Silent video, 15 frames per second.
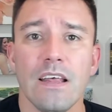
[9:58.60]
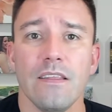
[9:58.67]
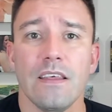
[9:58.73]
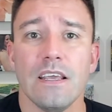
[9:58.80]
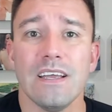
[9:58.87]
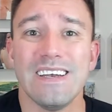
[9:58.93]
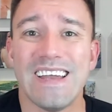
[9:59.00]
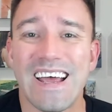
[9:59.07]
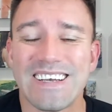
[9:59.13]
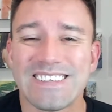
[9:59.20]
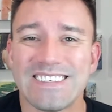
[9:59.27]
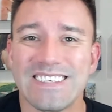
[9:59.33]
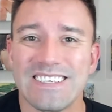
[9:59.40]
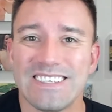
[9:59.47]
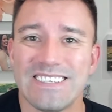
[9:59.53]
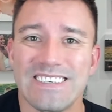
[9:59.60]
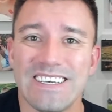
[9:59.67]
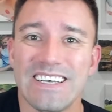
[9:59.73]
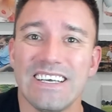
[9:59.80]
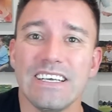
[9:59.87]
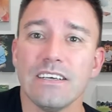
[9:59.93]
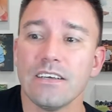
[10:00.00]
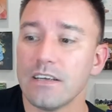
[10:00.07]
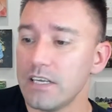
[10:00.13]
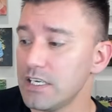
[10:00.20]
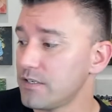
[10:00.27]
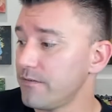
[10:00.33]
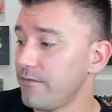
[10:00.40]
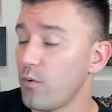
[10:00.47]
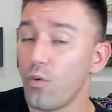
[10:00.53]
The next C
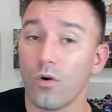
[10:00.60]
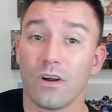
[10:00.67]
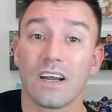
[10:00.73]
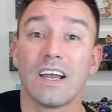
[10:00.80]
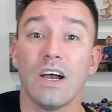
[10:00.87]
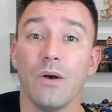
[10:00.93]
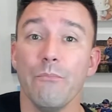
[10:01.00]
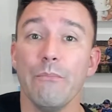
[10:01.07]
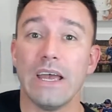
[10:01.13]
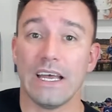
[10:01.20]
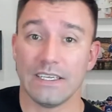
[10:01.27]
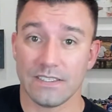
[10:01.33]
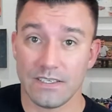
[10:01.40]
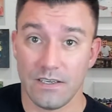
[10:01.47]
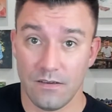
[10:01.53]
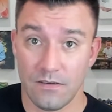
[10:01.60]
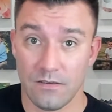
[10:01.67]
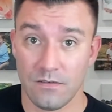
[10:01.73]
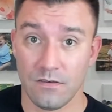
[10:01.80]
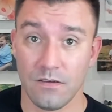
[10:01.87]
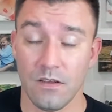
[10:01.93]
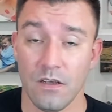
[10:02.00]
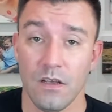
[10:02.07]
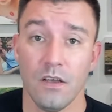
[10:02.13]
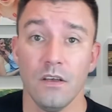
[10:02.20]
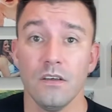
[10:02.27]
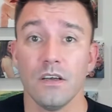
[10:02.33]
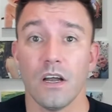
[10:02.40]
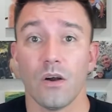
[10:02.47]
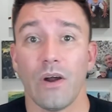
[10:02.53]
is for commit.
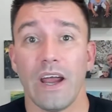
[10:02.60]
All